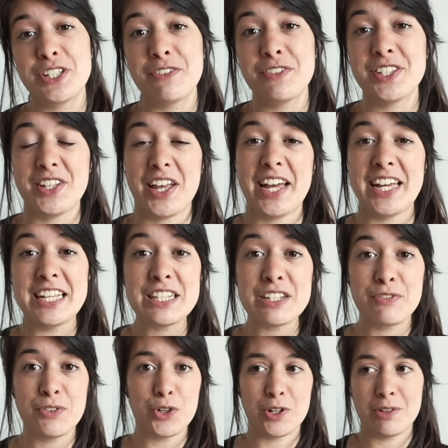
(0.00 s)
of science
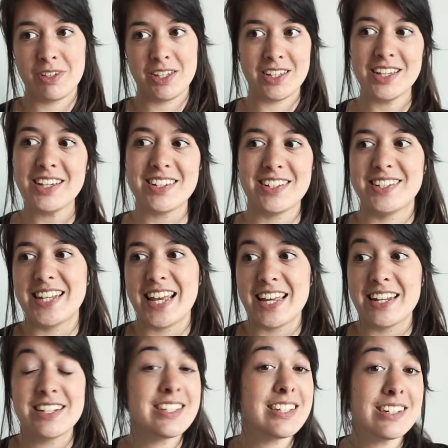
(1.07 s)
for years
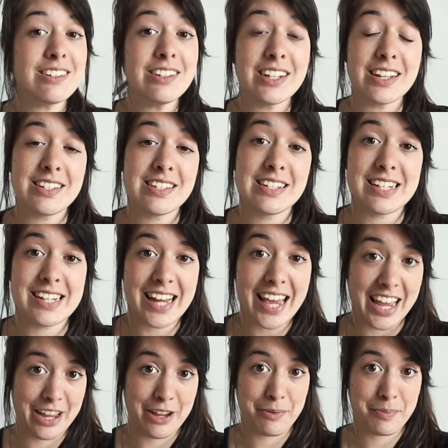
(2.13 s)
and still does
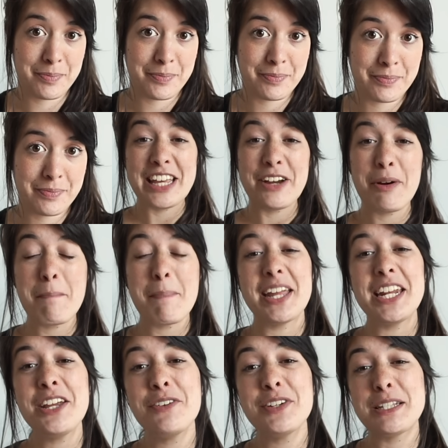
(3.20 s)
today. There are
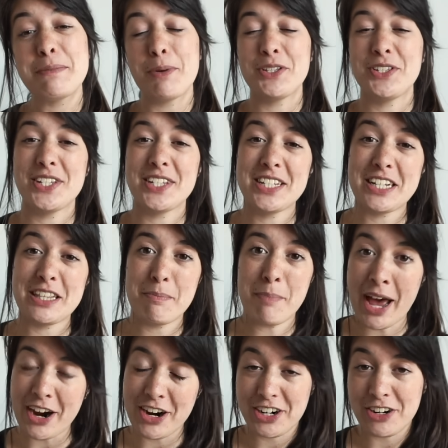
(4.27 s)
many responses to the
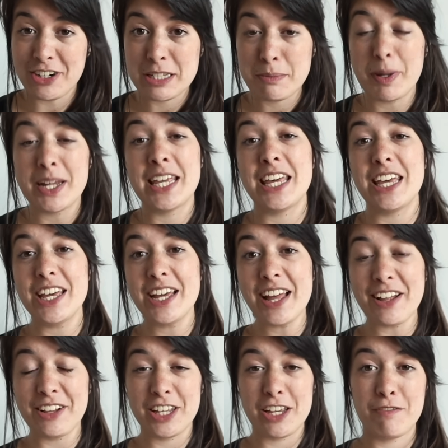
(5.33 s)
paradox, but here
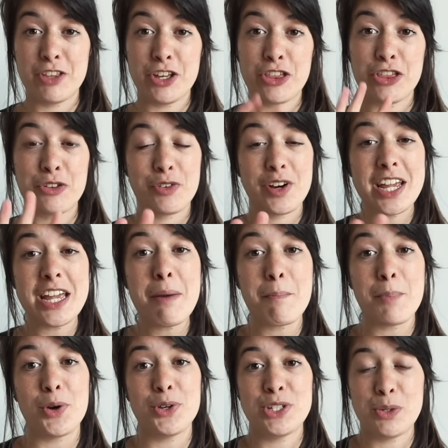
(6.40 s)
I'll give the three
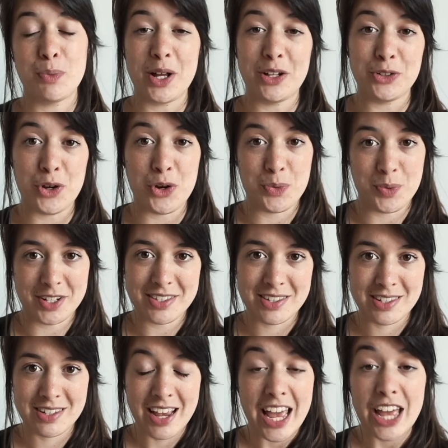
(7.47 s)
most well-known ones.
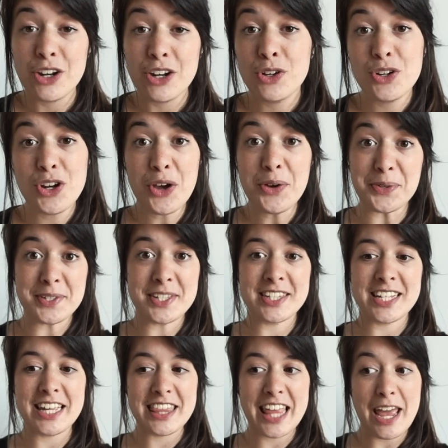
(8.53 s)
And who knows,
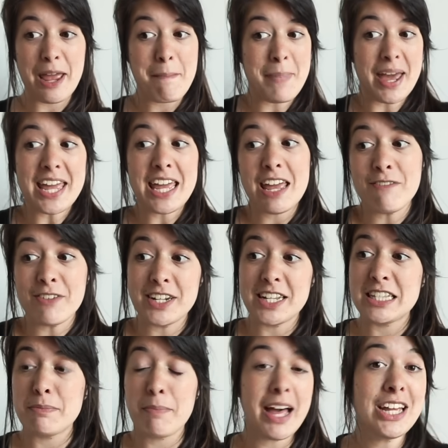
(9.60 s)
they may even
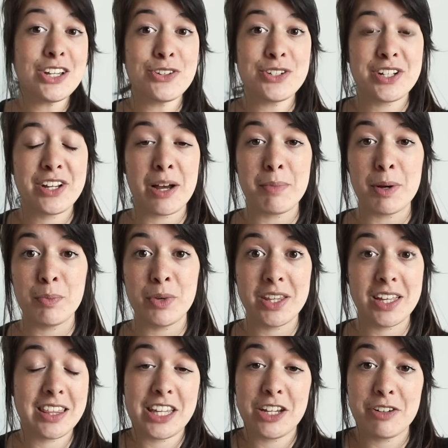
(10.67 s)
inspire you to come up with
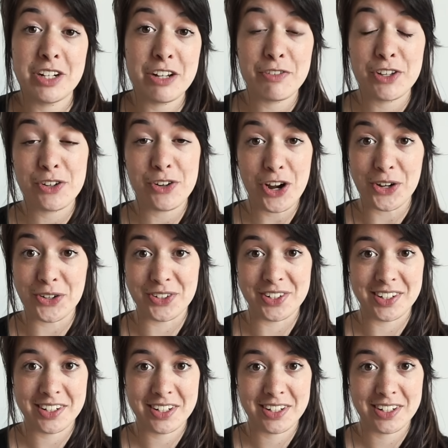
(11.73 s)
a theory of your own.